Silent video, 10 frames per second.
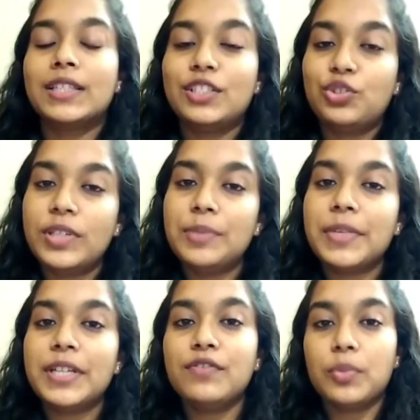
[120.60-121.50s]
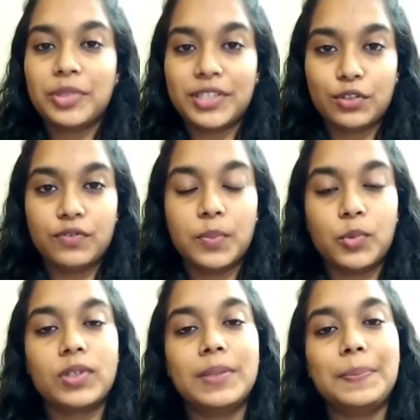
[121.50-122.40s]
The treatment for
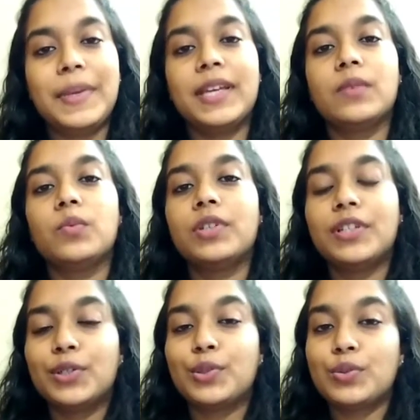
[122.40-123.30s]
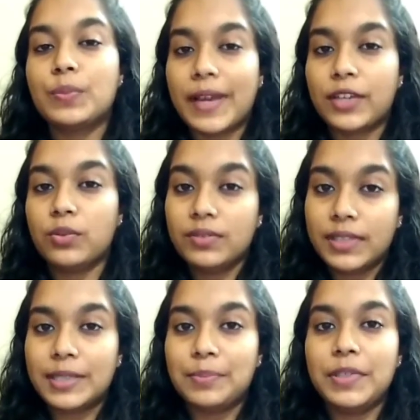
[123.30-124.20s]
patellofemoral pain would include manual
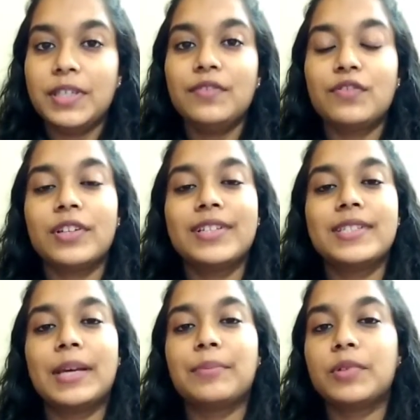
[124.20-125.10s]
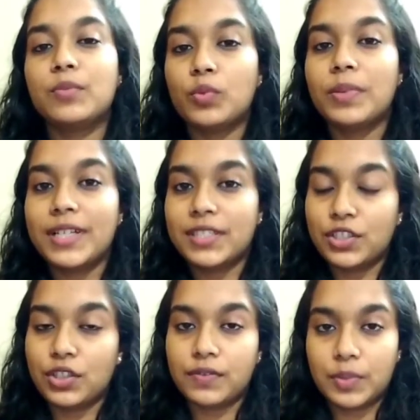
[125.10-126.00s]
therapy, for example,
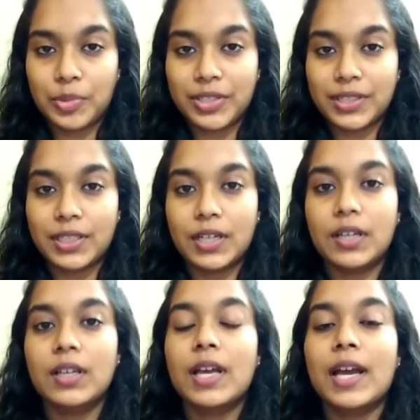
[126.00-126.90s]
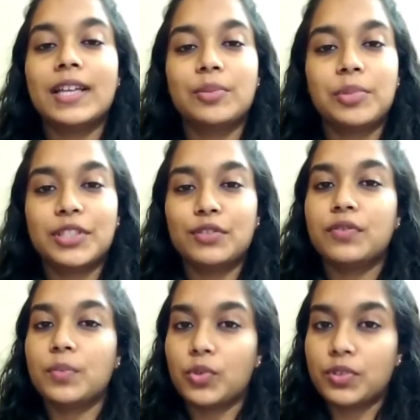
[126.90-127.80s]
mobilization of the patella and the
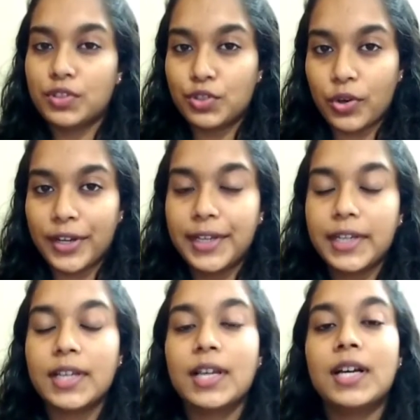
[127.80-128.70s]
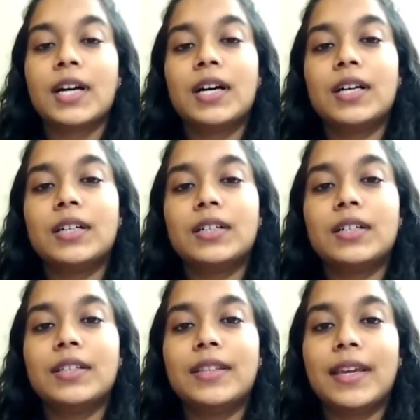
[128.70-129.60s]
patellofemoral joint.
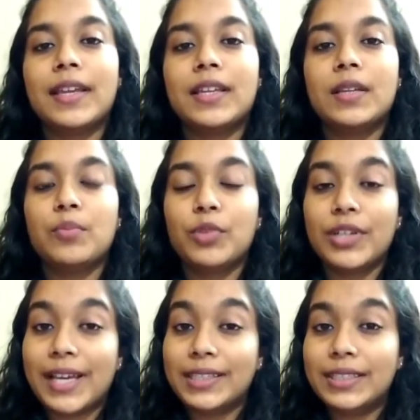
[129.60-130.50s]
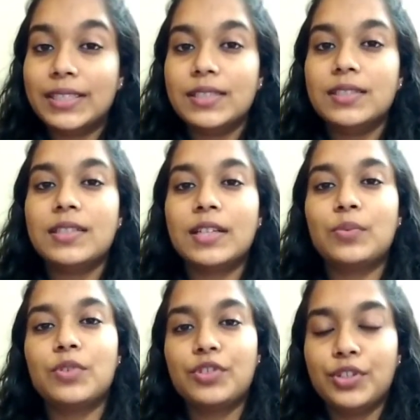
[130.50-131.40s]
Then modalities
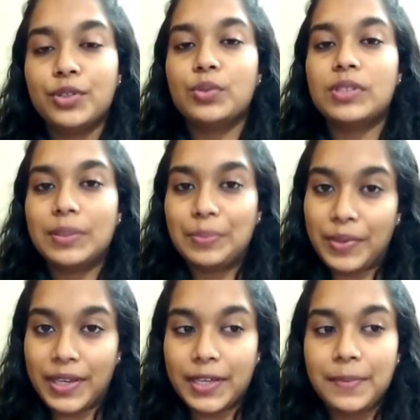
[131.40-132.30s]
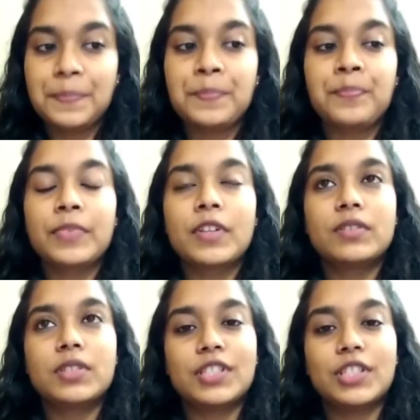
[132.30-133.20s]
that would reduce the pain,
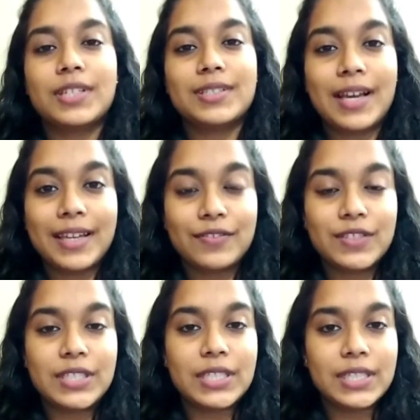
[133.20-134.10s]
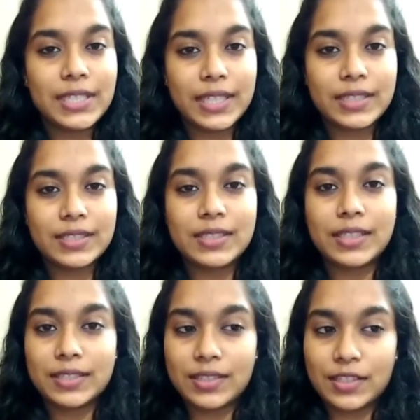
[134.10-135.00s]
such as IFT,
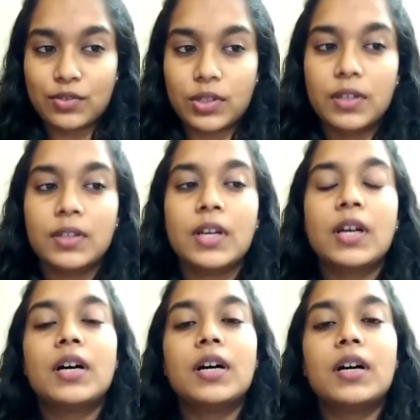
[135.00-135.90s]
TENS, etc.